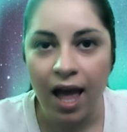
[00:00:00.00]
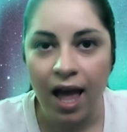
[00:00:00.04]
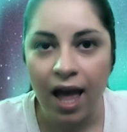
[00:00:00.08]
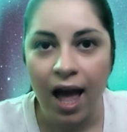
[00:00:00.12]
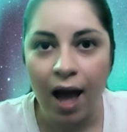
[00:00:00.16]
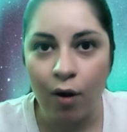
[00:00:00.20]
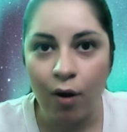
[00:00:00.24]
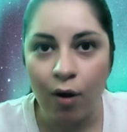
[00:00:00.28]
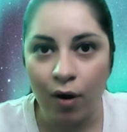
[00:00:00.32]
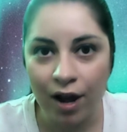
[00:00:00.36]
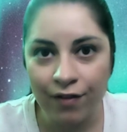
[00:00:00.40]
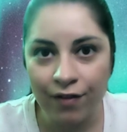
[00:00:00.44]

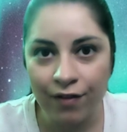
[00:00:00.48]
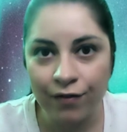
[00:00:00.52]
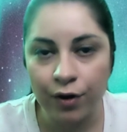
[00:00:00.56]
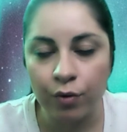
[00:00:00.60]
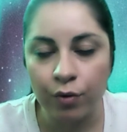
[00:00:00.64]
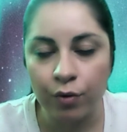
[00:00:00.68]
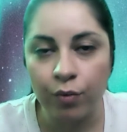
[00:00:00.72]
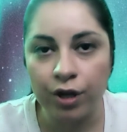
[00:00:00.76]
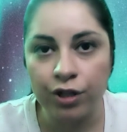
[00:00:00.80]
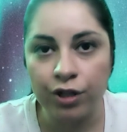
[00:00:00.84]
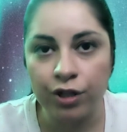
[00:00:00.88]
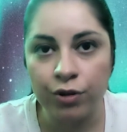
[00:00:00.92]

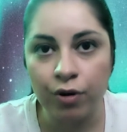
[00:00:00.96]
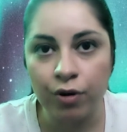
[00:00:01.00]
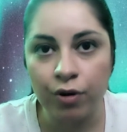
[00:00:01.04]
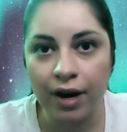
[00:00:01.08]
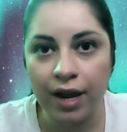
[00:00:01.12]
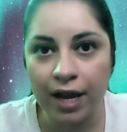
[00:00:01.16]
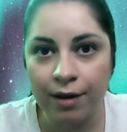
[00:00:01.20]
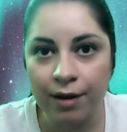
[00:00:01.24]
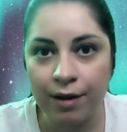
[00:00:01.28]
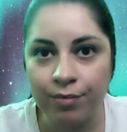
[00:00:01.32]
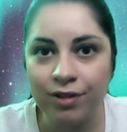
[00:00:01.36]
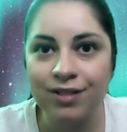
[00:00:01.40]
However, when you are
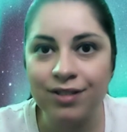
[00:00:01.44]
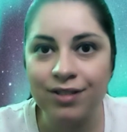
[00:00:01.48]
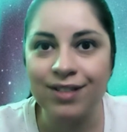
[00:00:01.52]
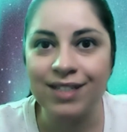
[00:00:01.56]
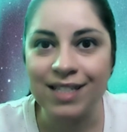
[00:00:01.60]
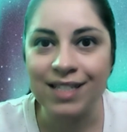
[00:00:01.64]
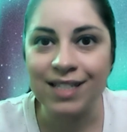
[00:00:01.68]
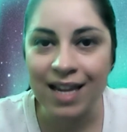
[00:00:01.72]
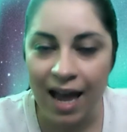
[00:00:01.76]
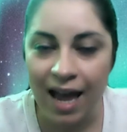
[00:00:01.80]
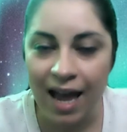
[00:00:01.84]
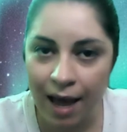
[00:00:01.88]
able to
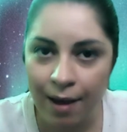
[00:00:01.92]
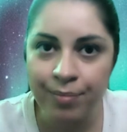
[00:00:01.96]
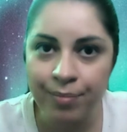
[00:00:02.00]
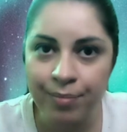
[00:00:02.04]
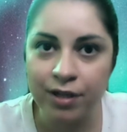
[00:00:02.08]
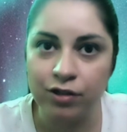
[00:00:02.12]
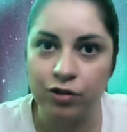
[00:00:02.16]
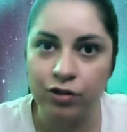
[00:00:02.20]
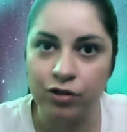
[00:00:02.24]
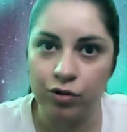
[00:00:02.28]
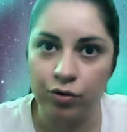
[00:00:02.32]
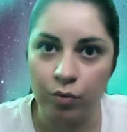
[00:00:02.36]
tap
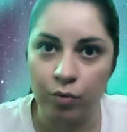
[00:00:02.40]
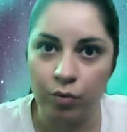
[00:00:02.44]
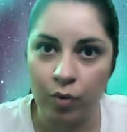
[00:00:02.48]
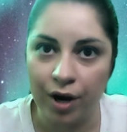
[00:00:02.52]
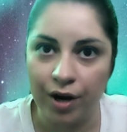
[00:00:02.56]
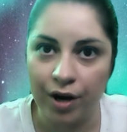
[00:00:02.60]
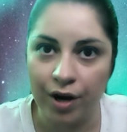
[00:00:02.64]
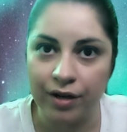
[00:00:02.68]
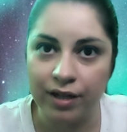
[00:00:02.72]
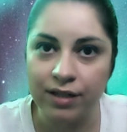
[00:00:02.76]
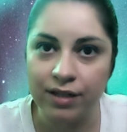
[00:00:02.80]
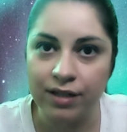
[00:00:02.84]
into
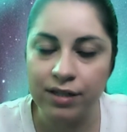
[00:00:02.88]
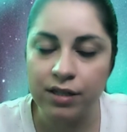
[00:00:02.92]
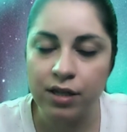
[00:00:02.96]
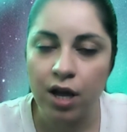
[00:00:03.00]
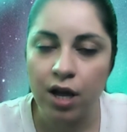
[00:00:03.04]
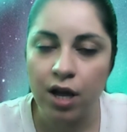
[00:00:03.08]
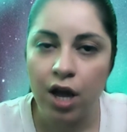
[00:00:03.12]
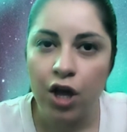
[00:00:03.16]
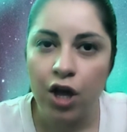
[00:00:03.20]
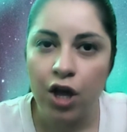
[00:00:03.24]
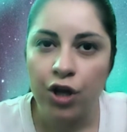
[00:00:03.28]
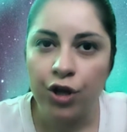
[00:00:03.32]
awareness,
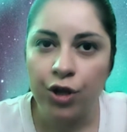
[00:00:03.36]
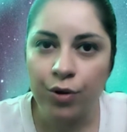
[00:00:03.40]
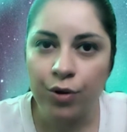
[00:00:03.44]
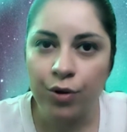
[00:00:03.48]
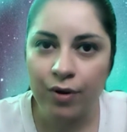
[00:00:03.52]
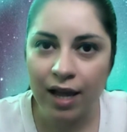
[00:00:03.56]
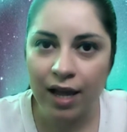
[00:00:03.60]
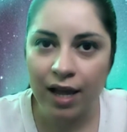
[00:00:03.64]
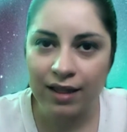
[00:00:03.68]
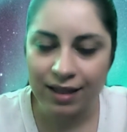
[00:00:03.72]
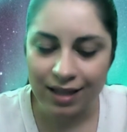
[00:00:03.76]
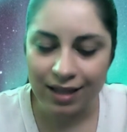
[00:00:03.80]
you
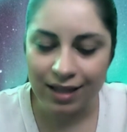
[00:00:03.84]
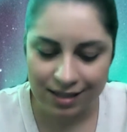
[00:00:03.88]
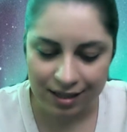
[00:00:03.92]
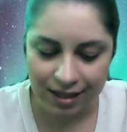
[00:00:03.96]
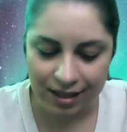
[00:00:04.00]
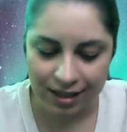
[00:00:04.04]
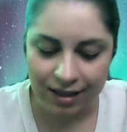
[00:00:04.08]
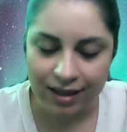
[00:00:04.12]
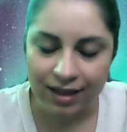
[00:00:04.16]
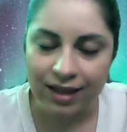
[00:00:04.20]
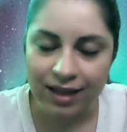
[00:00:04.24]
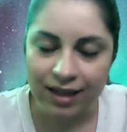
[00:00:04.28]
get this
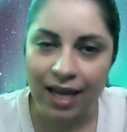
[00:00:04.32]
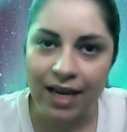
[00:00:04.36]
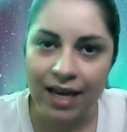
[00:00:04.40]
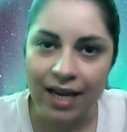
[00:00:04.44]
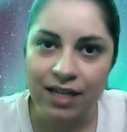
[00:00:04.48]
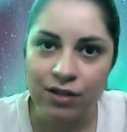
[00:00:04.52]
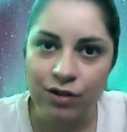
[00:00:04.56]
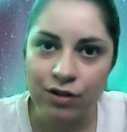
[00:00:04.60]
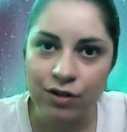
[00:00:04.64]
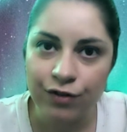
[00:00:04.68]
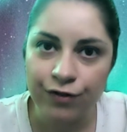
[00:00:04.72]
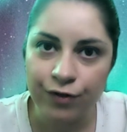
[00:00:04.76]

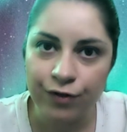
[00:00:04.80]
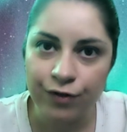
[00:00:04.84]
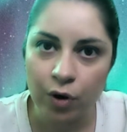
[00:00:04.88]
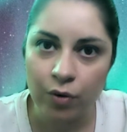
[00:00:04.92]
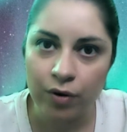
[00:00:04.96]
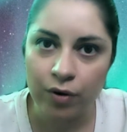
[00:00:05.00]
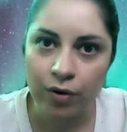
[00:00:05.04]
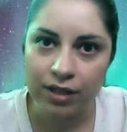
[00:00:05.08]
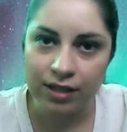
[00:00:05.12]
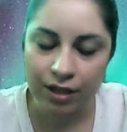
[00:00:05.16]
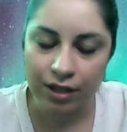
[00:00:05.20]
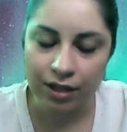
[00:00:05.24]
laser
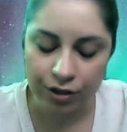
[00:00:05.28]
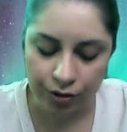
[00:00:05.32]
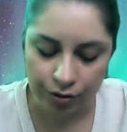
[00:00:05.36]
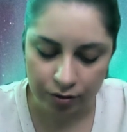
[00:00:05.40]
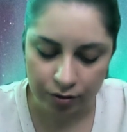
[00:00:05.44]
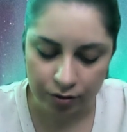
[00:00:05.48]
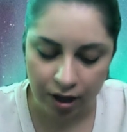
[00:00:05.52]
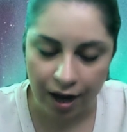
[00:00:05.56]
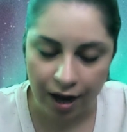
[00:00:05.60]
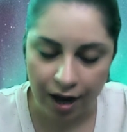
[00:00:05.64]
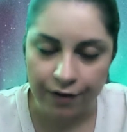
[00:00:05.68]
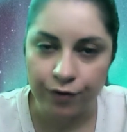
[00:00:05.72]
focus in
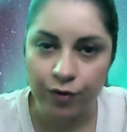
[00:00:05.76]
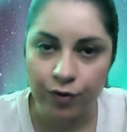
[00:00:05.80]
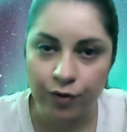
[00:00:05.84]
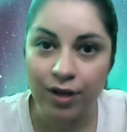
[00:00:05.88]
your life.